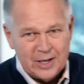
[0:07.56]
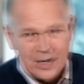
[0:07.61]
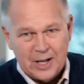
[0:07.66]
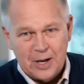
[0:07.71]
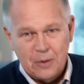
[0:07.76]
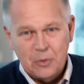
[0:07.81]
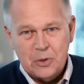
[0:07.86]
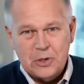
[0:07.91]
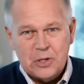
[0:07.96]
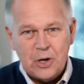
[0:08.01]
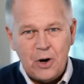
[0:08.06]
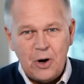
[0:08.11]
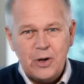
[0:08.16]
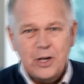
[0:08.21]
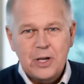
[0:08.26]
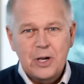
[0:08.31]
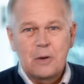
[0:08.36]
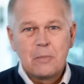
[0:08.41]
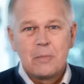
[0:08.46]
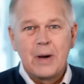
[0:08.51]
today, we're
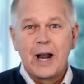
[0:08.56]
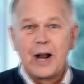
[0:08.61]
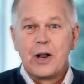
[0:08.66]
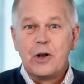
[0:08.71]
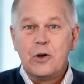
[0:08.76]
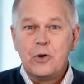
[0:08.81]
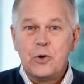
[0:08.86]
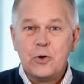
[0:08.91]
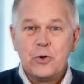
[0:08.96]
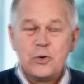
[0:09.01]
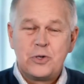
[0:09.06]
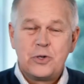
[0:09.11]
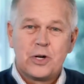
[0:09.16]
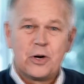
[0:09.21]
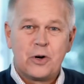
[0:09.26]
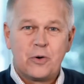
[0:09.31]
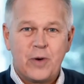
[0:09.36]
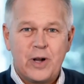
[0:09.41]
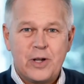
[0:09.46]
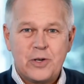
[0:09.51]
talking about a new
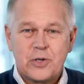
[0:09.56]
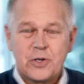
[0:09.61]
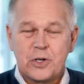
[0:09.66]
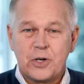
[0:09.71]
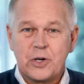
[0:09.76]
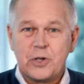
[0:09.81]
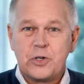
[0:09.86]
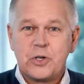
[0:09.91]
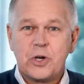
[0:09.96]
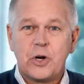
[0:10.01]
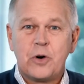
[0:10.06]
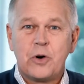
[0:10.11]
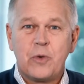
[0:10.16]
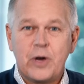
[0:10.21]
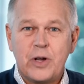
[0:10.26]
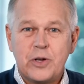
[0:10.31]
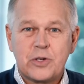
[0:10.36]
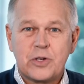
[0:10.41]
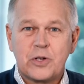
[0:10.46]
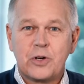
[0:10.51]
generation, a
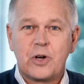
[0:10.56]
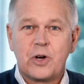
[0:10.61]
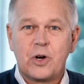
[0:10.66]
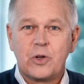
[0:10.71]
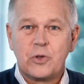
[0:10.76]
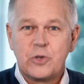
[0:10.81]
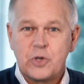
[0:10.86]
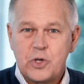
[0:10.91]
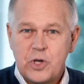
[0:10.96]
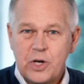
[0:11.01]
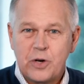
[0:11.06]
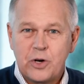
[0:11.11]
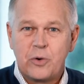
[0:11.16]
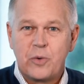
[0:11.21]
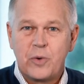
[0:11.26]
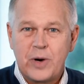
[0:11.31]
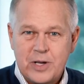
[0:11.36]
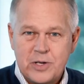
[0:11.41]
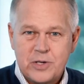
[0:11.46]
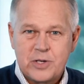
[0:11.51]
generation called
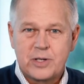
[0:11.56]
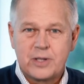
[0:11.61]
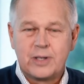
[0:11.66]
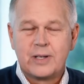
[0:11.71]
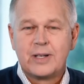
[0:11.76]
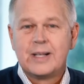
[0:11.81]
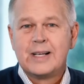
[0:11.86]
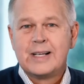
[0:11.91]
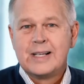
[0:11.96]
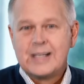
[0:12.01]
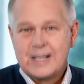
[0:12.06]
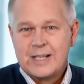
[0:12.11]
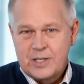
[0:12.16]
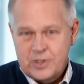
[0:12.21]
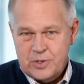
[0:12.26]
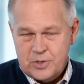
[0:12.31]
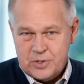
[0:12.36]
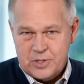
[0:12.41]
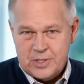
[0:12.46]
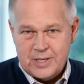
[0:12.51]
Generation
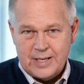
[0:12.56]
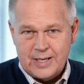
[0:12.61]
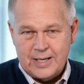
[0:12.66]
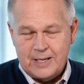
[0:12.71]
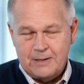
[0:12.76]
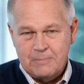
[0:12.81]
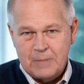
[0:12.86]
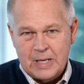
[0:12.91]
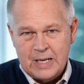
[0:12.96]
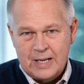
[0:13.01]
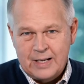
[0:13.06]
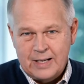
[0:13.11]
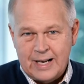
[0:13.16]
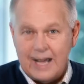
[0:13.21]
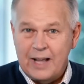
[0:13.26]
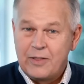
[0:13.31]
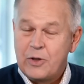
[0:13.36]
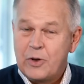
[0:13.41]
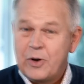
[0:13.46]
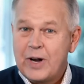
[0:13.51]
Z. Now,
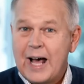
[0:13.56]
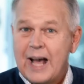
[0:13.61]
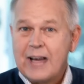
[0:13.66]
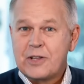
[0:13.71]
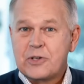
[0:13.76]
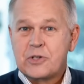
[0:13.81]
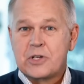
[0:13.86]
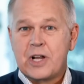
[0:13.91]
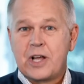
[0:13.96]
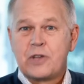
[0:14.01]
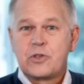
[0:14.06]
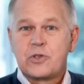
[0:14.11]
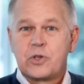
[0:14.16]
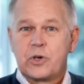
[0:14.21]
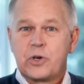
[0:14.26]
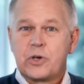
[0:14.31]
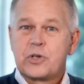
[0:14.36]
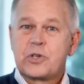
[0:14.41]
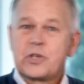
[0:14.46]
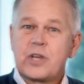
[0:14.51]
in the United States,
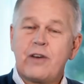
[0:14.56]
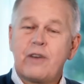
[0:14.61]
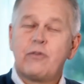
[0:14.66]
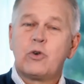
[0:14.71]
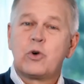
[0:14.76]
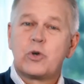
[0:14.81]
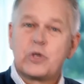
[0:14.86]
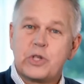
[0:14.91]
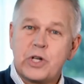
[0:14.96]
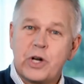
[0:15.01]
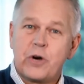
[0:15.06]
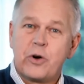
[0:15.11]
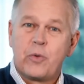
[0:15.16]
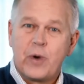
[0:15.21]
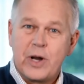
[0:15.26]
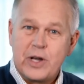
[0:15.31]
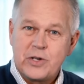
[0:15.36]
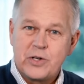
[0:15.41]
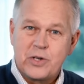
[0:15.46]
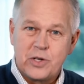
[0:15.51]
there are several
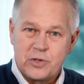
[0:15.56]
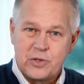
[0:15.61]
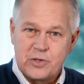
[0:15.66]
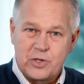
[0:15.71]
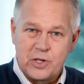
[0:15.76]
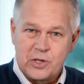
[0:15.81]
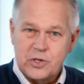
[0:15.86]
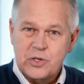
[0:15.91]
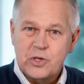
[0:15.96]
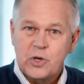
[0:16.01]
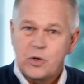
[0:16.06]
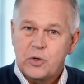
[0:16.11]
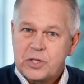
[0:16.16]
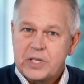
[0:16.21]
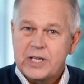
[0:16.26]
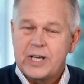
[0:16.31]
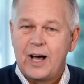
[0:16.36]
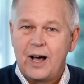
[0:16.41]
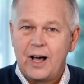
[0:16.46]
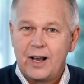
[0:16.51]
generations that
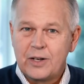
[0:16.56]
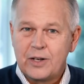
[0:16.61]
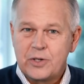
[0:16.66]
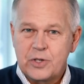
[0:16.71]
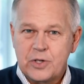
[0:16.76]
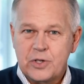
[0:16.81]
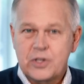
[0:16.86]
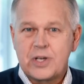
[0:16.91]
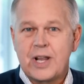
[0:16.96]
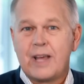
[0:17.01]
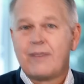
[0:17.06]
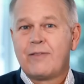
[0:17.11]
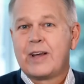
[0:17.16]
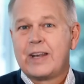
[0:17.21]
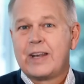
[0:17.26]
sociologists have